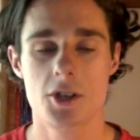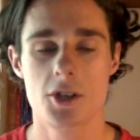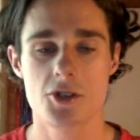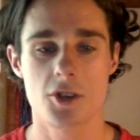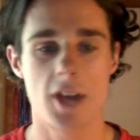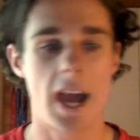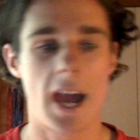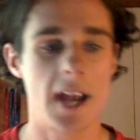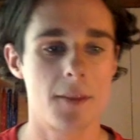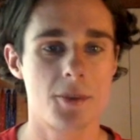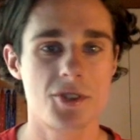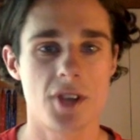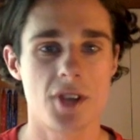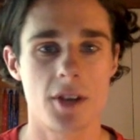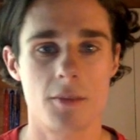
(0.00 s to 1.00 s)
So yeah,
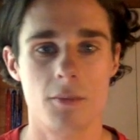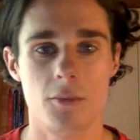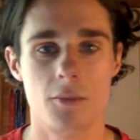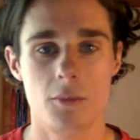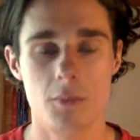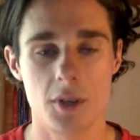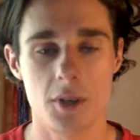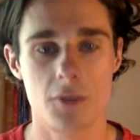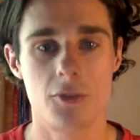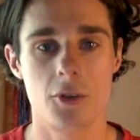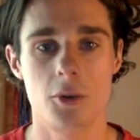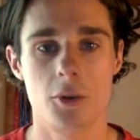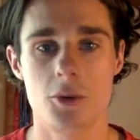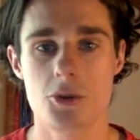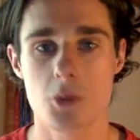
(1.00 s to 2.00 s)
80%
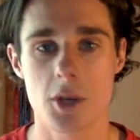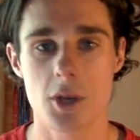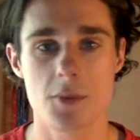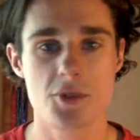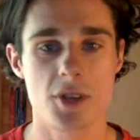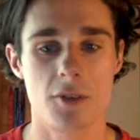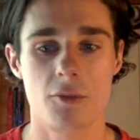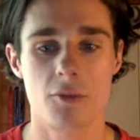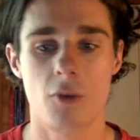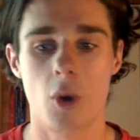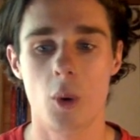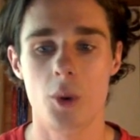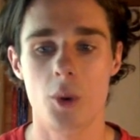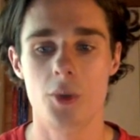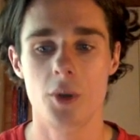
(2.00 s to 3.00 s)
midfield, 20%
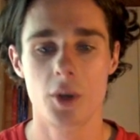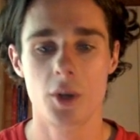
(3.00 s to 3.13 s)
forward,